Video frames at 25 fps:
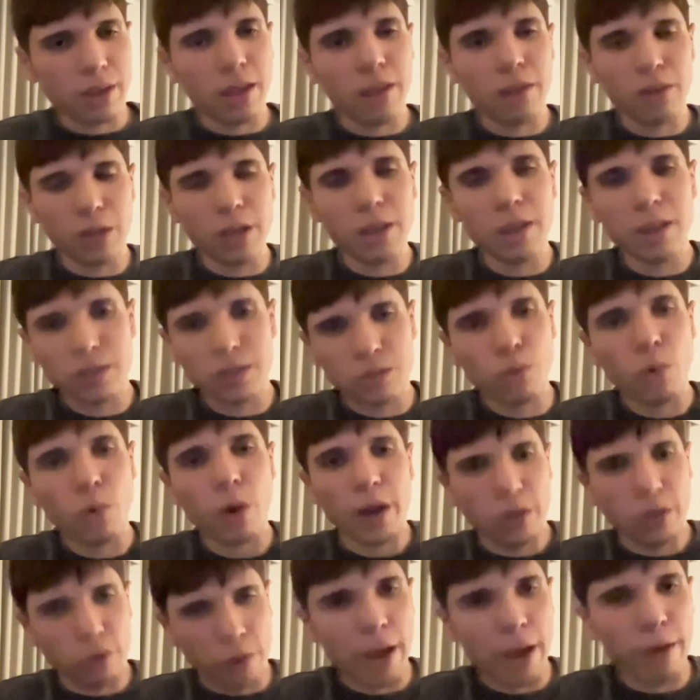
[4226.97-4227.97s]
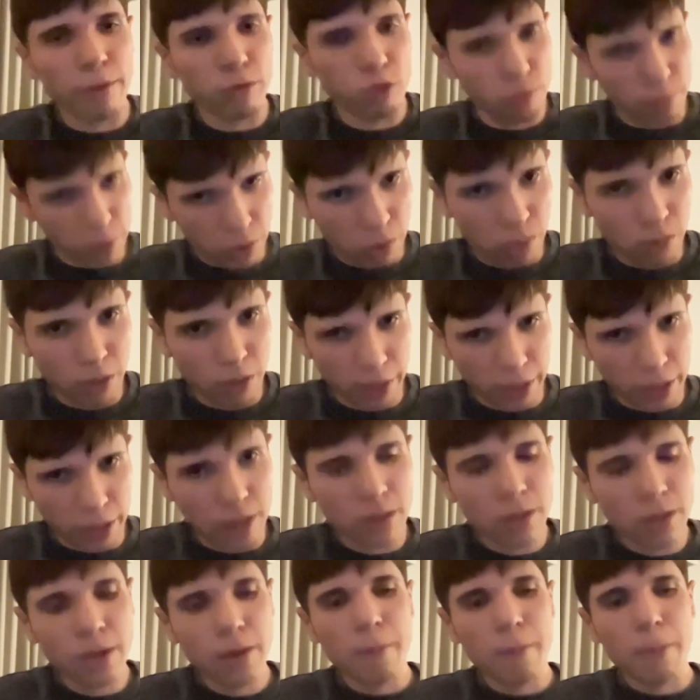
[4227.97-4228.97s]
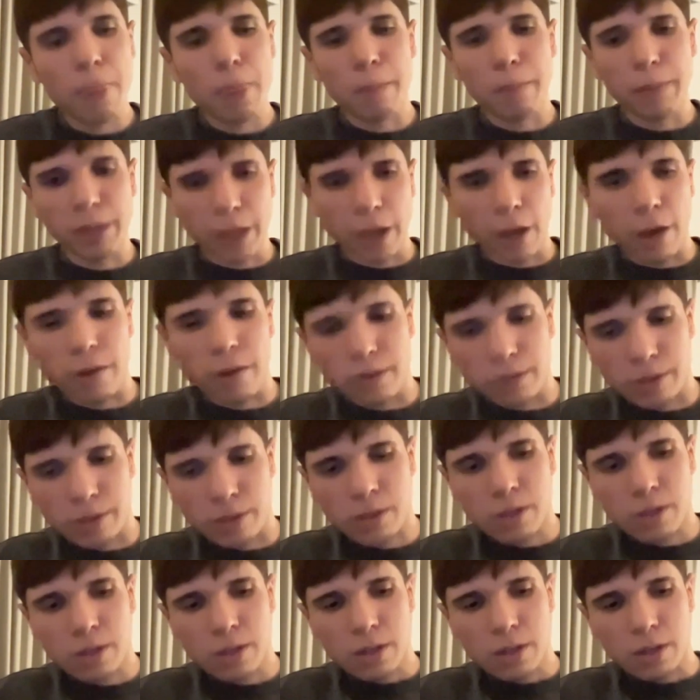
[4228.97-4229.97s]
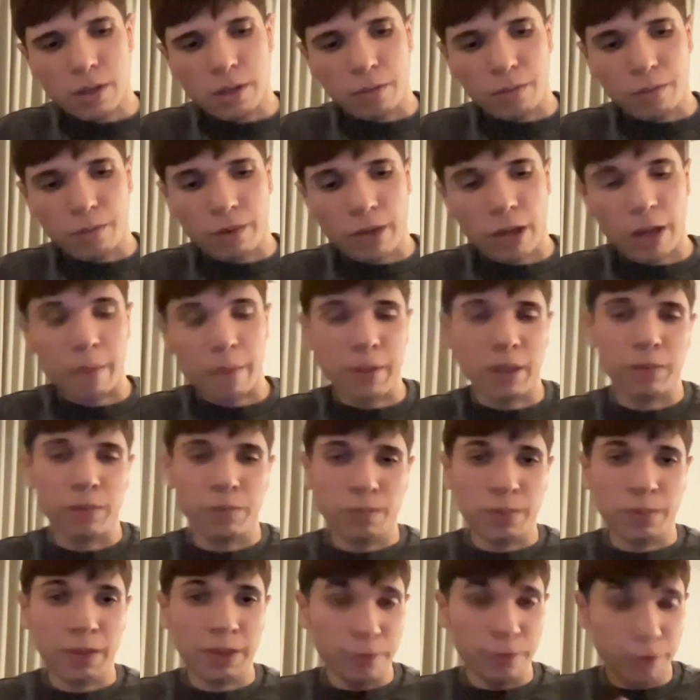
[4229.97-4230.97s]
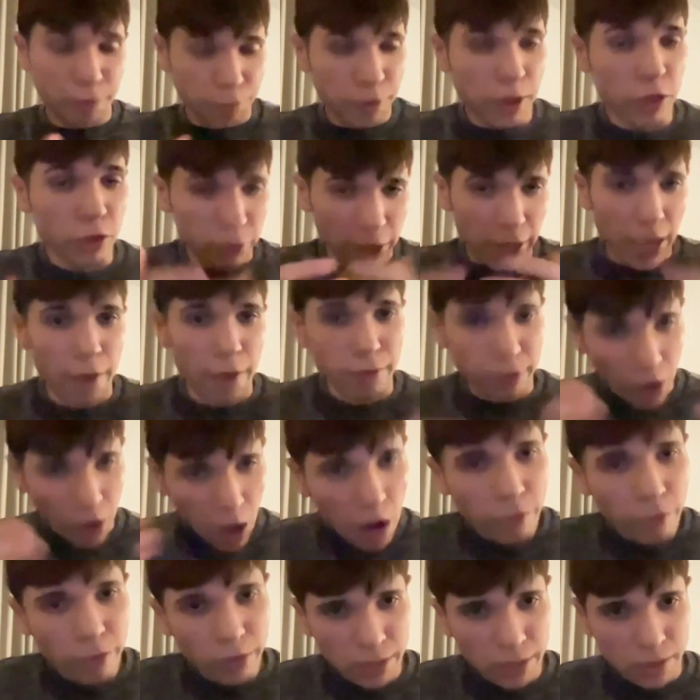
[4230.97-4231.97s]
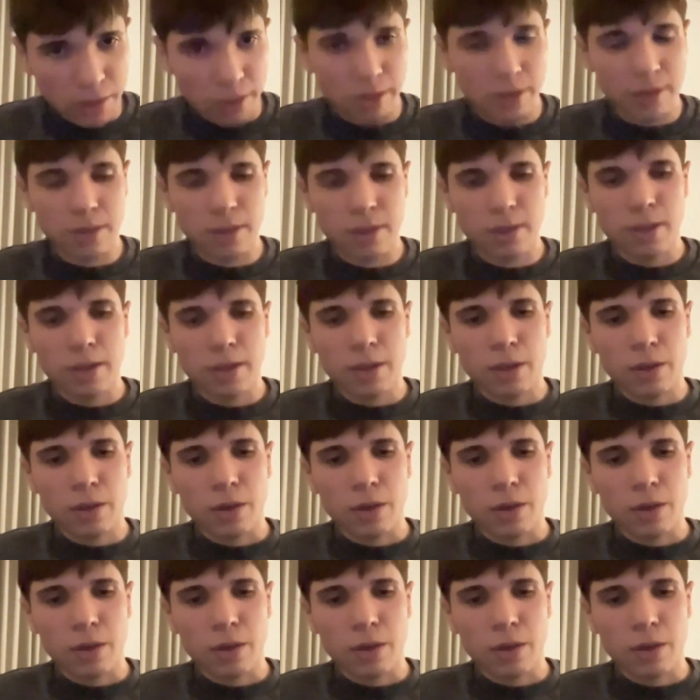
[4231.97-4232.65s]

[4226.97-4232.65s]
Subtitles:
is why you have to be online, because if we don't have covenants,